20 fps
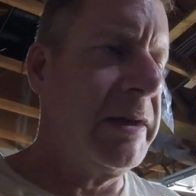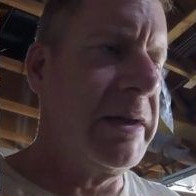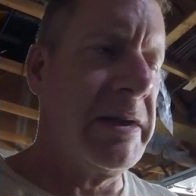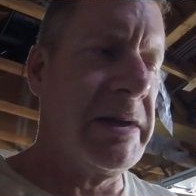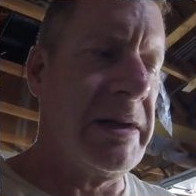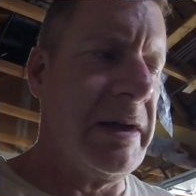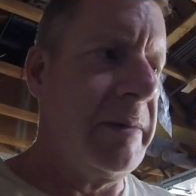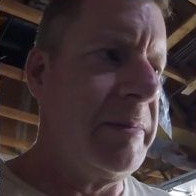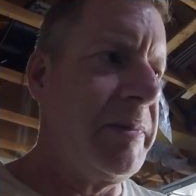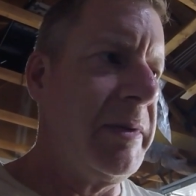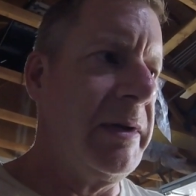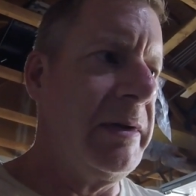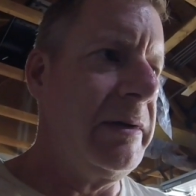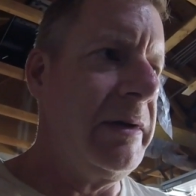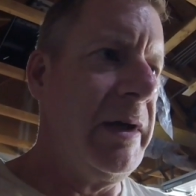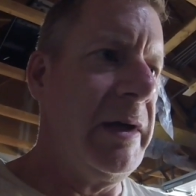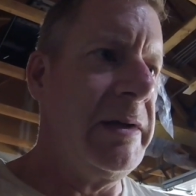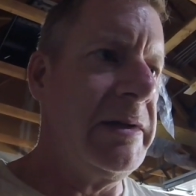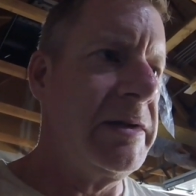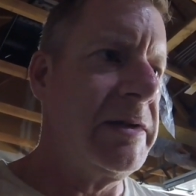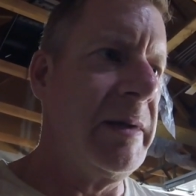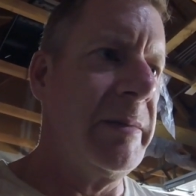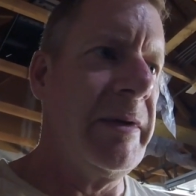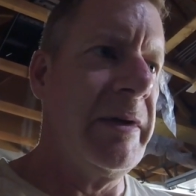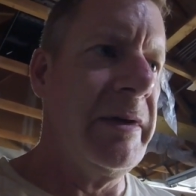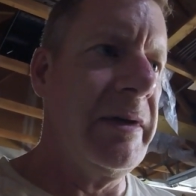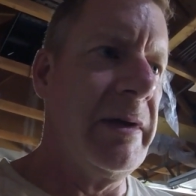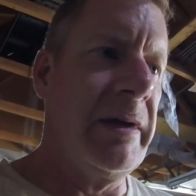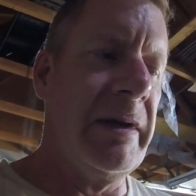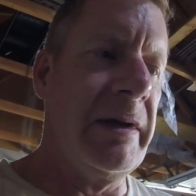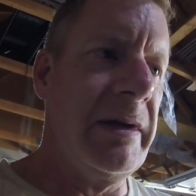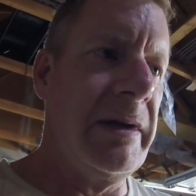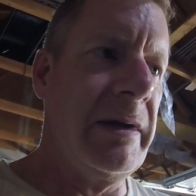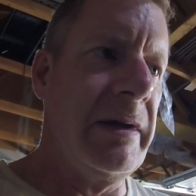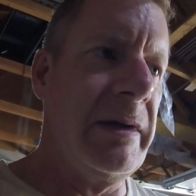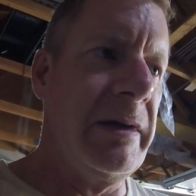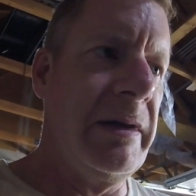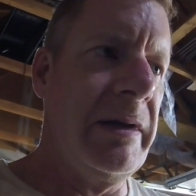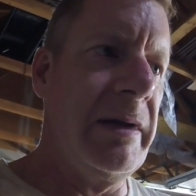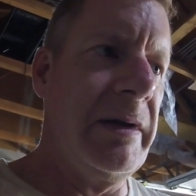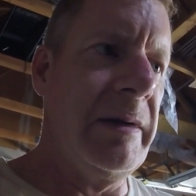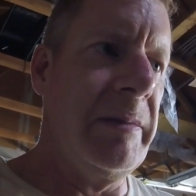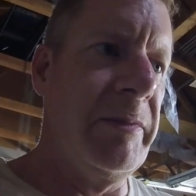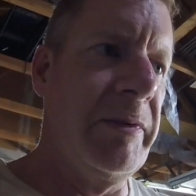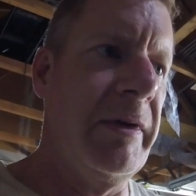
this up in some of the